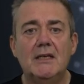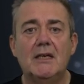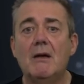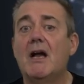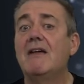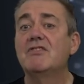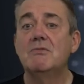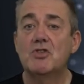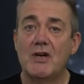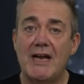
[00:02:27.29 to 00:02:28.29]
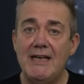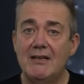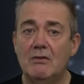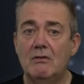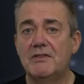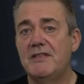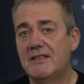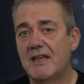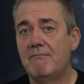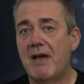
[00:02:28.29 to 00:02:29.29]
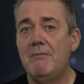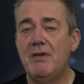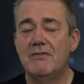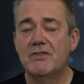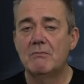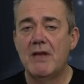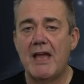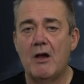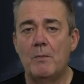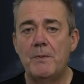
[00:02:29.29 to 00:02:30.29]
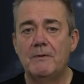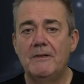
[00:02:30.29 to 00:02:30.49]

uh, I have some training courses that may be of some help.